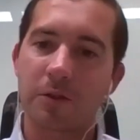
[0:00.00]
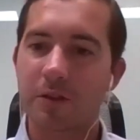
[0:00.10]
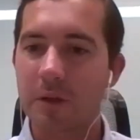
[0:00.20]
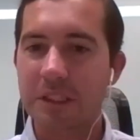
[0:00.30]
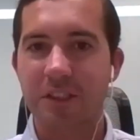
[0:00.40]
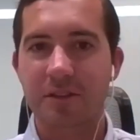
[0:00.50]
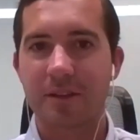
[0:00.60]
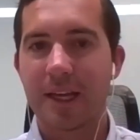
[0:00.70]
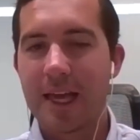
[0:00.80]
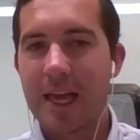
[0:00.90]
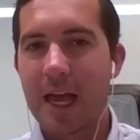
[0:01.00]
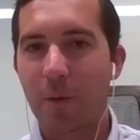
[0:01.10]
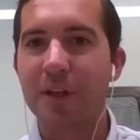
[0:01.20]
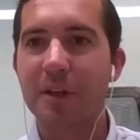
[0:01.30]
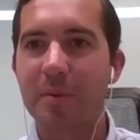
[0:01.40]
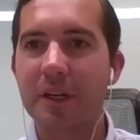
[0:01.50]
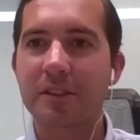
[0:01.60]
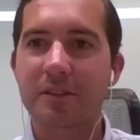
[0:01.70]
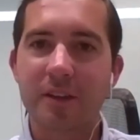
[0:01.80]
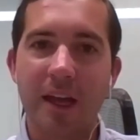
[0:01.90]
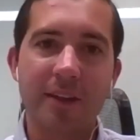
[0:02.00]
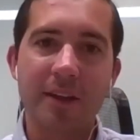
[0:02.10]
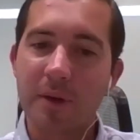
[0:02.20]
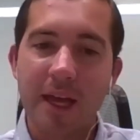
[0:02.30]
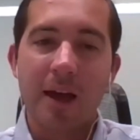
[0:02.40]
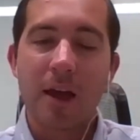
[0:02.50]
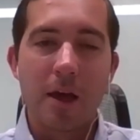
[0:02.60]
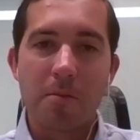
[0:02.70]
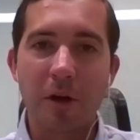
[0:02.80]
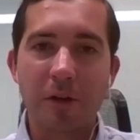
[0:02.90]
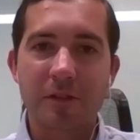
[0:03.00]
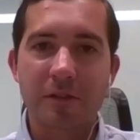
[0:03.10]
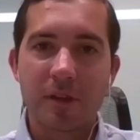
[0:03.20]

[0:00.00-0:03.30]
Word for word: So it just, it really depends. And then, but yeah, most